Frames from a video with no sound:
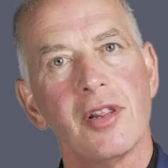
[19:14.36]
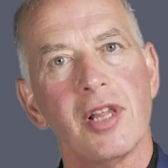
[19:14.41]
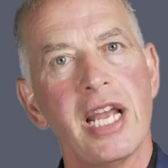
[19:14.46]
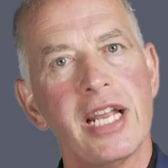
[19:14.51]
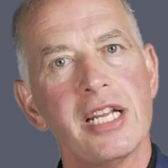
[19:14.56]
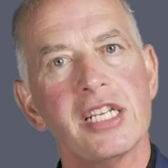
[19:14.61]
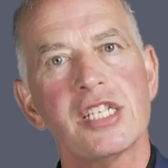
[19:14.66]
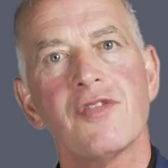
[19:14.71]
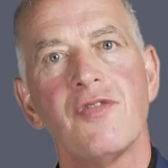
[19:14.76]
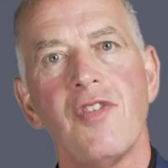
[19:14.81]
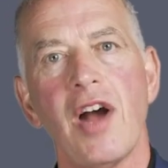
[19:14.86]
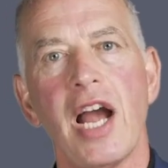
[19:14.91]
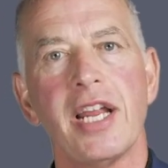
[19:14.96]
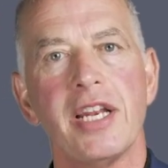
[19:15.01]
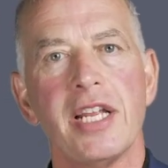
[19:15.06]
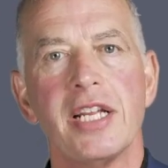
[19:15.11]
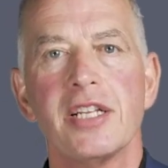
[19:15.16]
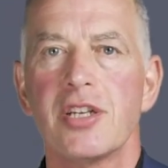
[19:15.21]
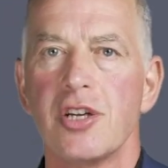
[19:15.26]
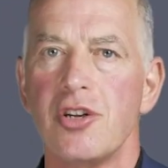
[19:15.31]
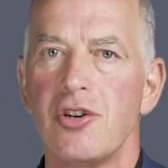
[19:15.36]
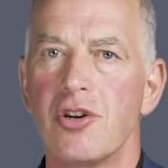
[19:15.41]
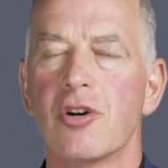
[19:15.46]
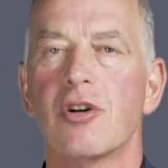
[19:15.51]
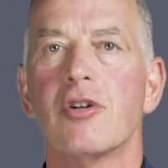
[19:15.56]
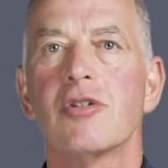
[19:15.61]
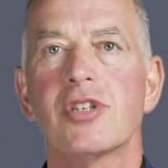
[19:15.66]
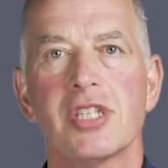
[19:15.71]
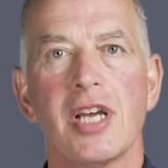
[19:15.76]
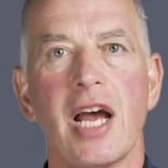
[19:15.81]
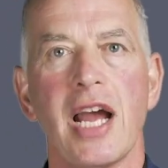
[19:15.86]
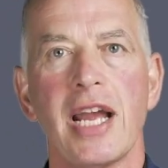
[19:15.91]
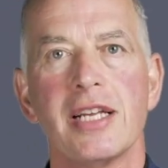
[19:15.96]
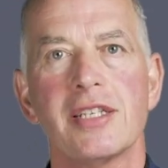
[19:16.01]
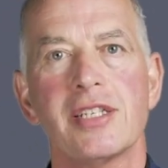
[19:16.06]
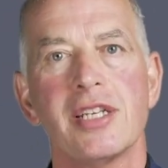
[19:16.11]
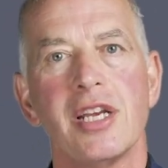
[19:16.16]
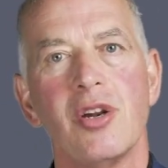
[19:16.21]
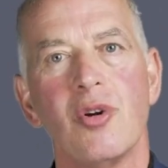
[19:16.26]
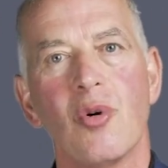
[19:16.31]
latest findings in
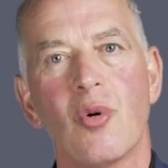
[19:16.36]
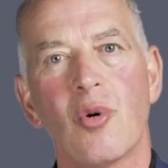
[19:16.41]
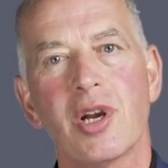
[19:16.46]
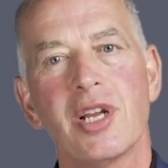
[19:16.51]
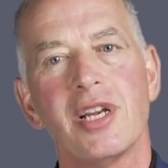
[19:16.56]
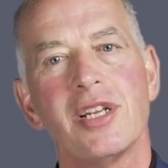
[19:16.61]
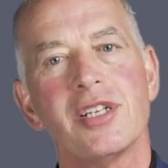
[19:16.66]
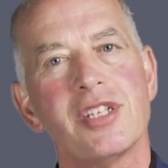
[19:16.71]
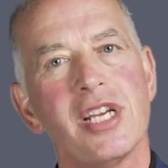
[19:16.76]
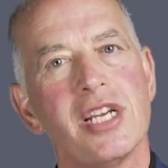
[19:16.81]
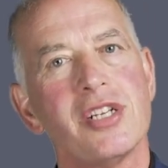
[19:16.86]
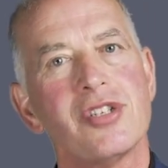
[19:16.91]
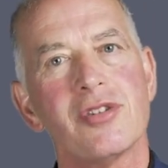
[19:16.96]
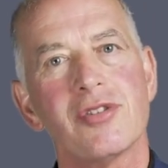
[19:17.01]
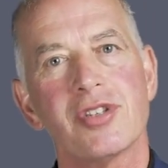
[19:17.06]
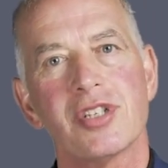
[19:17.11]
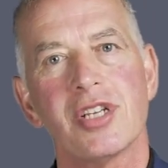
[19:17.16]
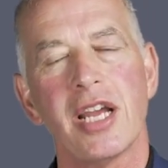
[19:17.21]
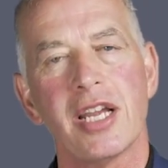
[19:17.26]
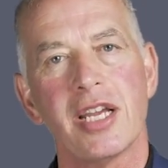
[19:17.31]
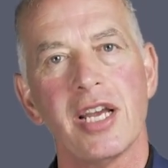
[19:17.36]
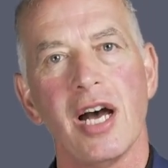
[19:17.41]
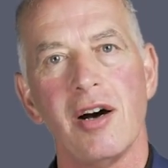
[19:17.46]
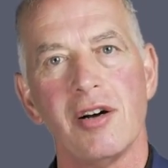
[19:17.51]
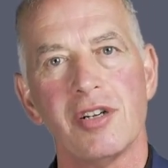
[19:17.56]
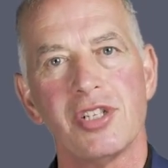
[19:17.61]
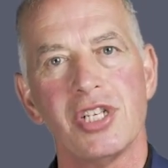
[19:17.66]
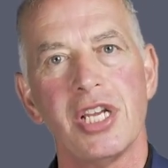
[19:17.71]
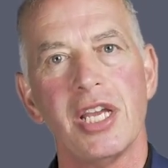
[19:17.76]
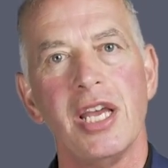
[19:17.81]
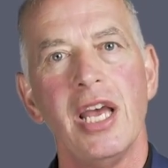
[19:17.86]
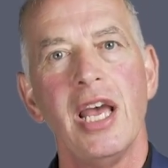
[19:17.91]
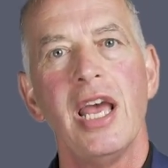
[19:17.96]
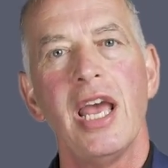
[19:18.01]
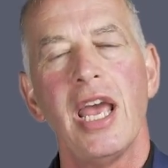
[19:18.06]
neuroscience and organizational psychology